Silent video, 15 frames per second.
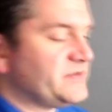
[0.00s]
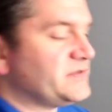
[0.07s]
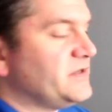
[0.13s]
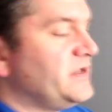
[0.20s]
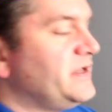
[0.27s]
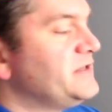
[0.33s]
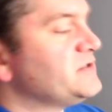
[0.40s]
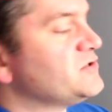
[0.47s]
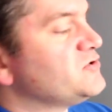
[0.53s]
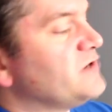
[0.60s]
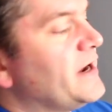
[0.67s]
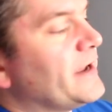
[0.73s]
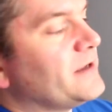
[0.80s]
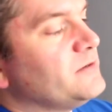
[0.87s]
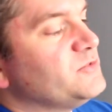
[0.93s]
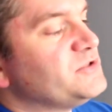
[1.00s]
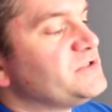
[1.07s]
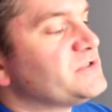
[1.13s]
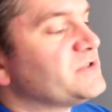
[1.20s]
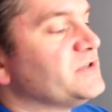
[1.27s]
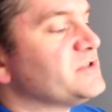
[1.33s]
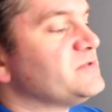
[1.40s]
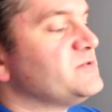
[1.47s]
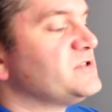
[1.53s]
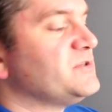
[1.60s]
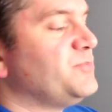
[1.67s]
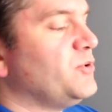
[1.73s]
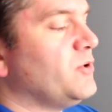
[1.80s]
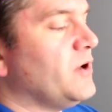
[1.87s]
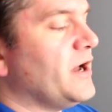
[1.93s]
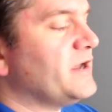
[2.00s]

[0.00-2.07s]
So here's a dragon which has got some support.